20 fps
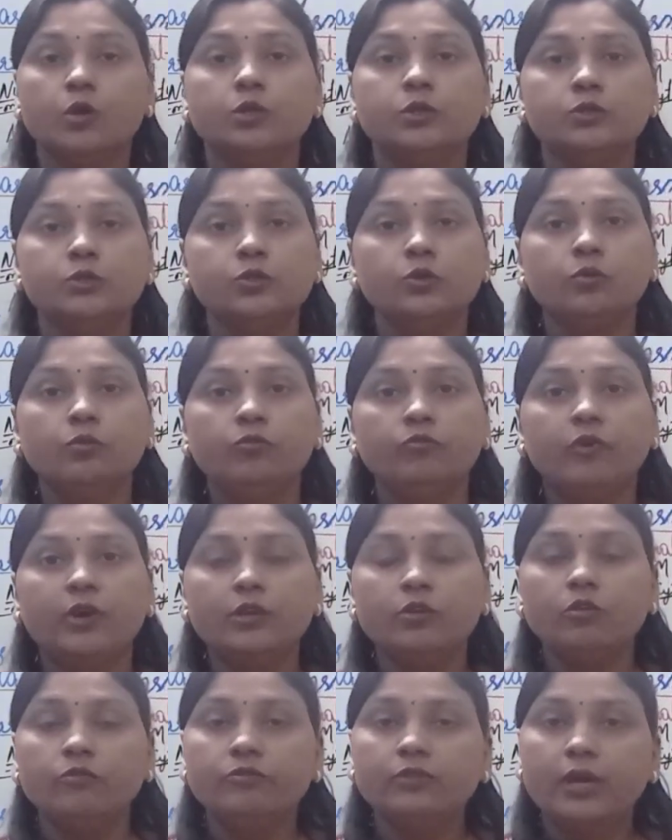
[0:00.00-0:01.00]
So
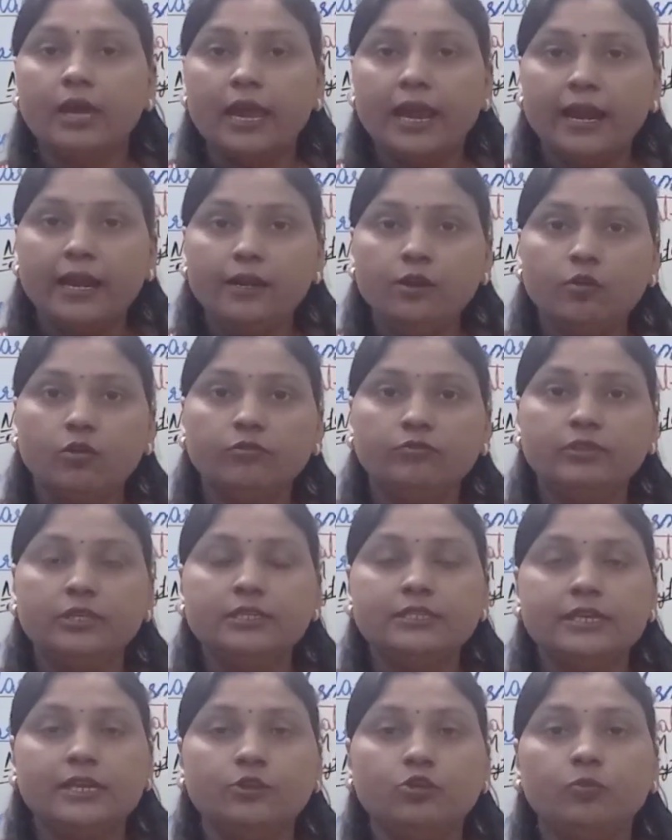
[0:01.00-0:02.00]
one of the end of
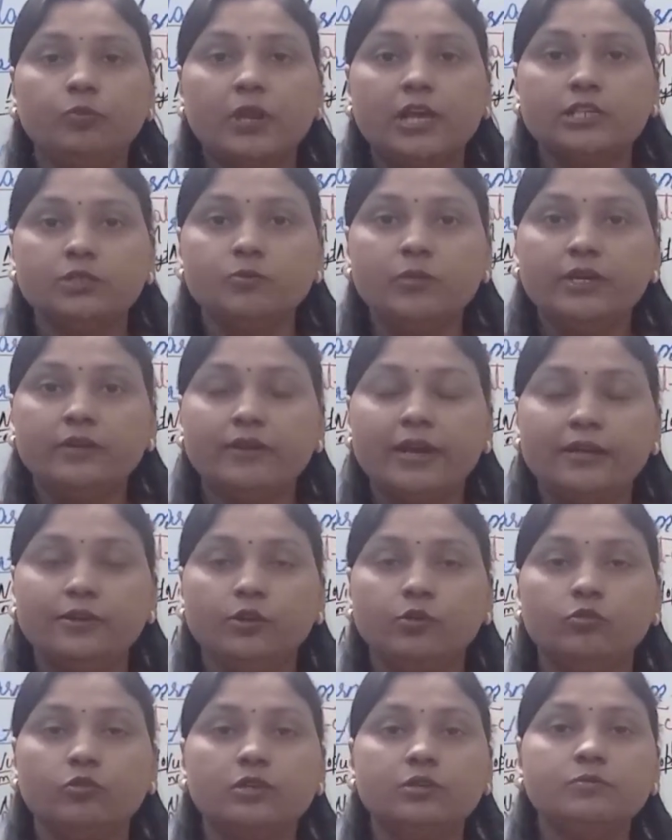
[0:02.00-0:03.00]
this endoplasmic
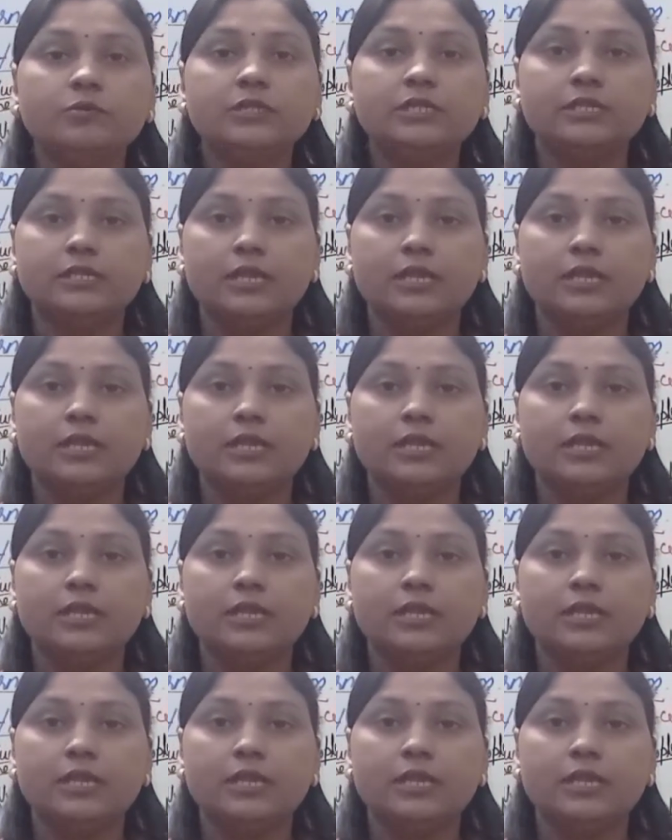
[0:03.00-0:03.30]
reticulum